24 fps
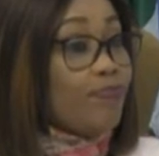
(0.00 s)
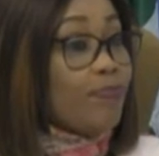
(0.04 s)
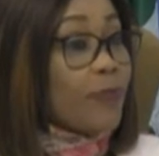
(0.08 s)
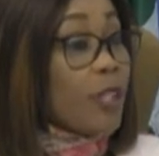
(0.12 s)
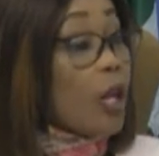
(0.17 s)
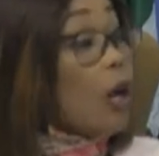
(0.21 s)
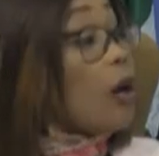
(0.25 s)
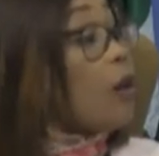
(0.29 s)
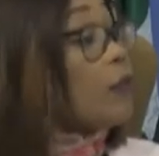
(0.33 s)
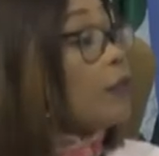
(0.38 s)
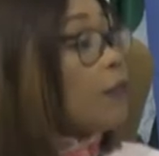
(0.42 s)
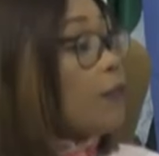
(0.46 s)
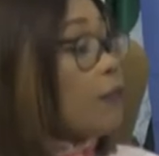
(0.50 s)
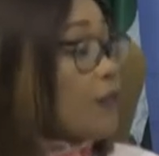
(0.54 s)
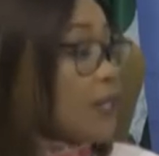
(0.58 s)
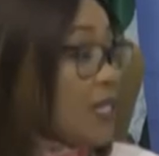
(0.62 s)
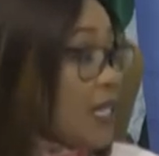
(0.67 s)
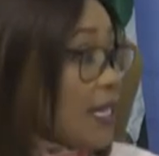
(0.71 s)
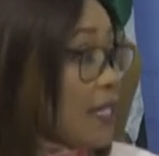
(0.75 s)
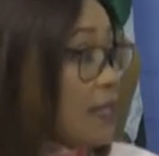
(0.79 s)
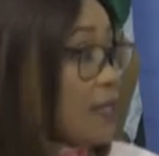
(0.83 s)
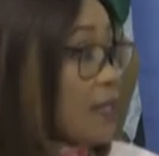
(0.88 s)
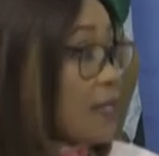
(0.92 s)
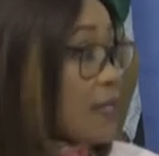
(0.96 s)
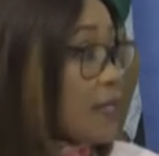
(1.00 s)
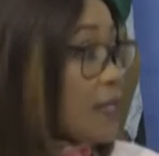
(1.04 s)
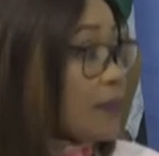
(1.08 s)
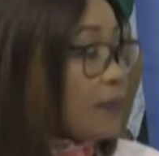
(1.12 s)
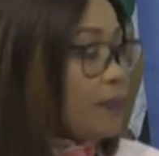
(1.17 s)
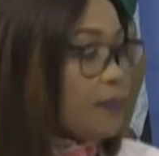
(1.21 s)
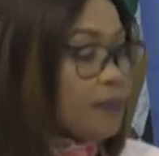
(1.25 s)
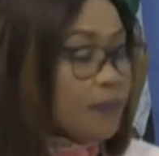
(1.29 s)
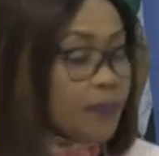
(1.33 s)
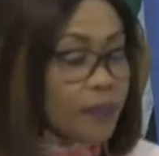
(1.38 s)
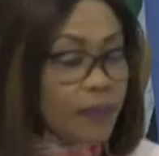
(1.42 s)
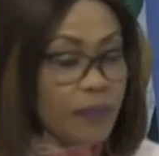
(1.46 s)
confident
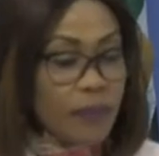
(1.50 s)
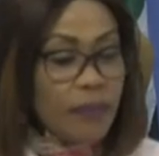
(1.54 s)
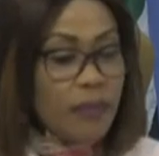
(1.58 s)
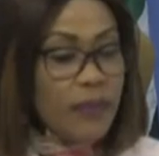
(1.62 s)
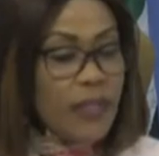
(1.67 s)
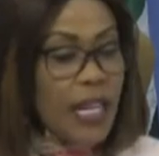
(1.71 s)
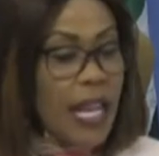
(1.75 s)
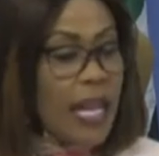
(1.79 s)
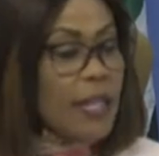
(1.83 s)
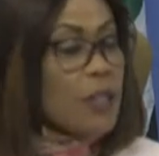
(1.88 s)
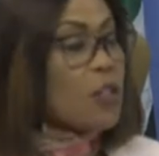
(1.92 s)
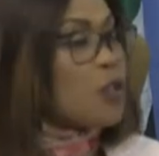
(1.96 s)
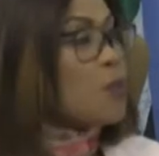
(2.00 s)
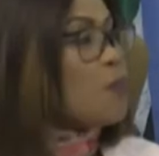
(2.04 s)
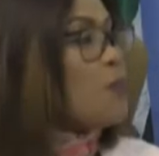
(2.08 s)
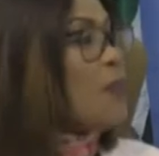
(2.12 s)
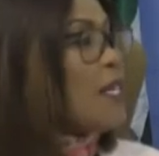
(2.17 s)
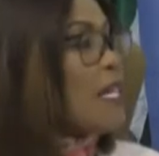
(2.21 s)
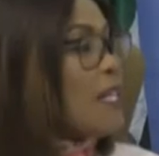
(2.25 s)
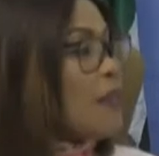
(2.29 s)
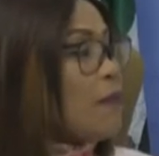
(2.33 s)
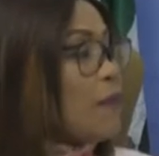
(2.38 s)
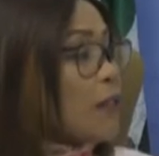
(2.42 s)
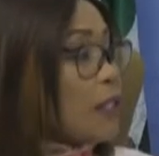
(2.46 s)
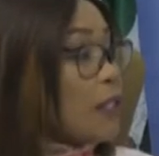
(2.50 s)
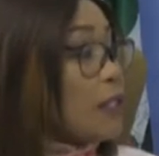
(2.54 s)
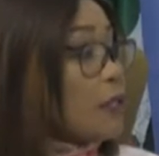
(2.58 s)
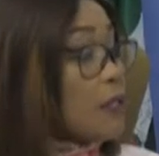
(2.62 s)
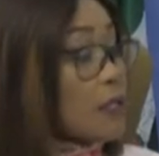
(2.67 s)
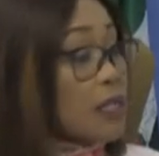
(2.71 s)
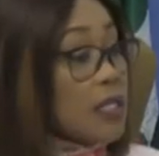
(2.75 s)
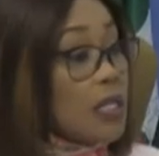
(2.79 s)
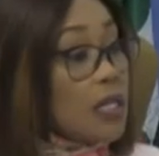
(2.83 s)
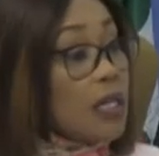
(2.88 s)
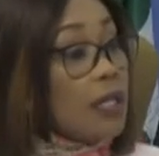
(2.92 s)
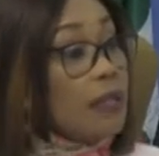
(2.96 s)
and to believe in
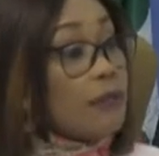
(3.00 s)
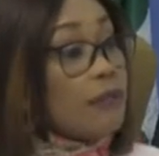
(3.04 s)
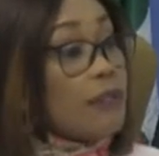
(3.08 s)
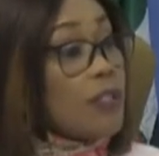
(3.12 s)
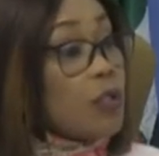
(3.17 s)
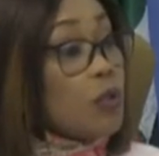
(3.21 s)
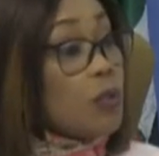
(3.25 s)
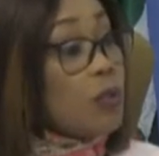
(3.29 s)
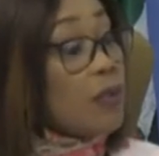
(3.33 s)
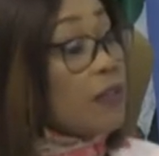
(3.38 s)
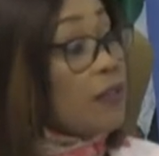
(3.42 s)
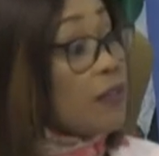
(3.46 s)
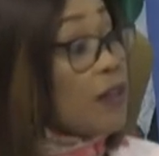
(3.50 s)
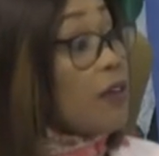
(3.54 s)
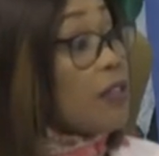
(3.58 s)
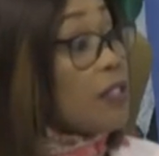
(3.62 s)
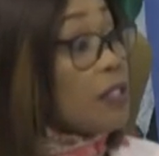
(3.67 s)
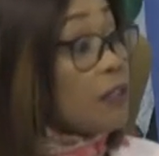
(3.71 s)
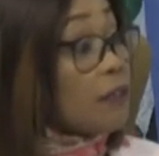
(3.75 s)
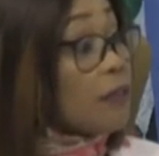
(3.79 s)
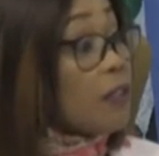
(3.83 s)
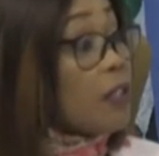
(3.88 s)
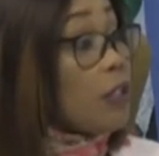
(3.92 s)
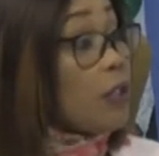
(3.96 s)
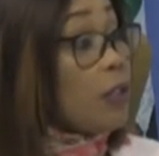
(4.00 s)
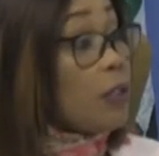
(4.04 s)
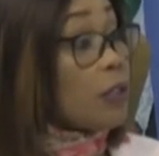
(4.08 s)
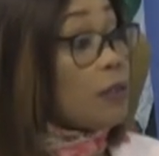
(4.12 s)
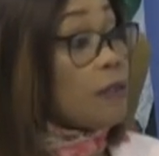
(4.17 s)
yourself, it will be very difficult